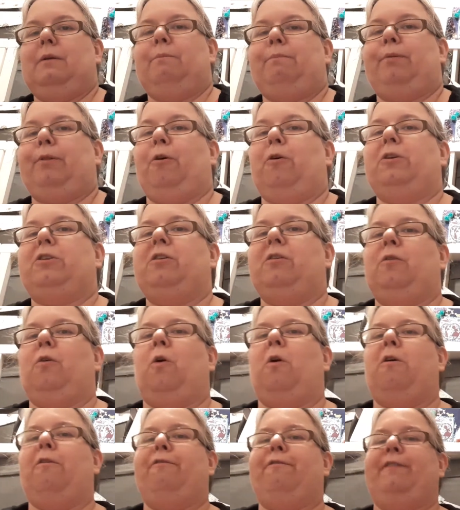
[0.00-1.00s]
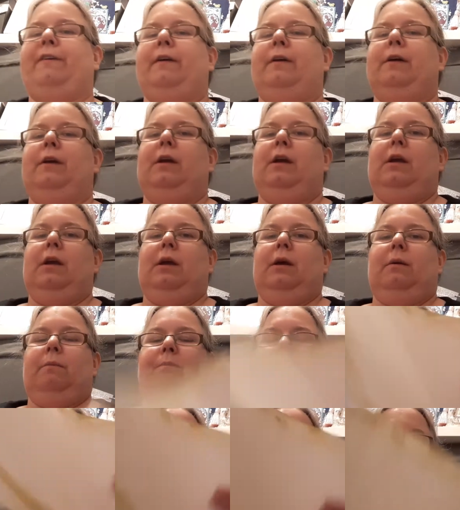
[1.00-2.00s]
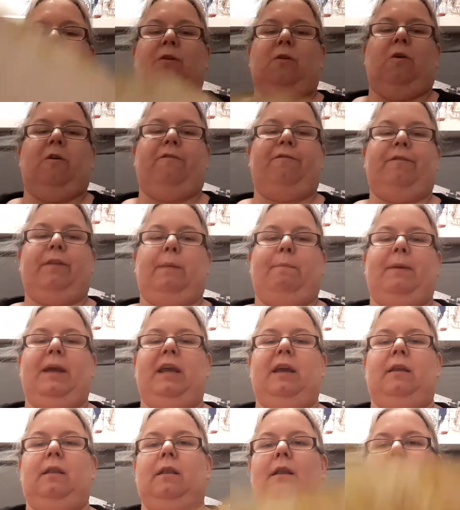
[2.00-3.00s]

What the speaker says: blotting off the paint.